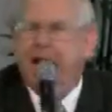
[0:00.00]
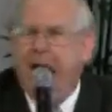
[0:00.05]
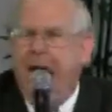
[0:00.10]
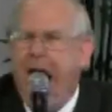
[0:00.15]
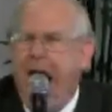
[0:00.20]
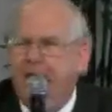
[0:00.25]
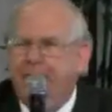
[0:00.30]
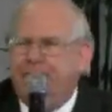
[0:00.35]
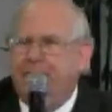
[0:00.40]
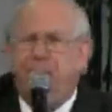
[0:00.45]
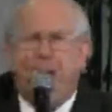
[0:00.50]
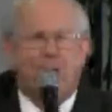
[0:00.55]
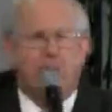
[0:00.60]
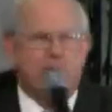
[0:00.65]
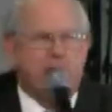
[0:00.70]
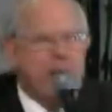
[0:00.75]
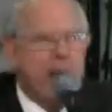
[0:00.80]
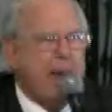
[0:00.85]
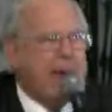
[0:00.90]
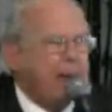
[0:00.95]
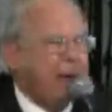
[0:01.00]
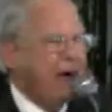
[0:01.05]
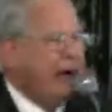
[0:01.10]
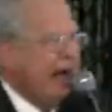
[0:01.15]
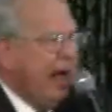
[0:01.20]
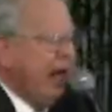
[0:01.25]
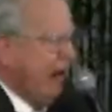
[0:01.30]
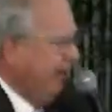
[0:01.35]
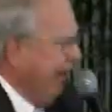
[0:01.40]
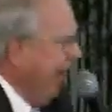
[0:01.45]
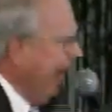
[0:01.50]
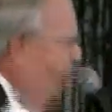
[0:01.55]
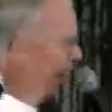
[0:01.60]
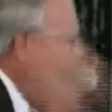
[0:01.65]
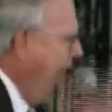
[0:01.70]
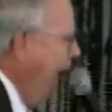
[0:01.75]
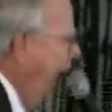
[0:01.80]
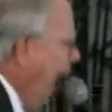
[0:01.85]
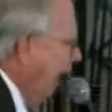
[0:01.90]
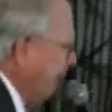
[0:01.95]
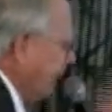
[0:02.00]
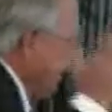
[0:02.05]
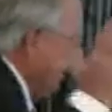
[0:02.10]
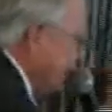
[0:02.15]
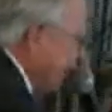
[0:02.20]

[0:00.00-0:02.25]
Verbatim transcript: God for a shepherd that loved the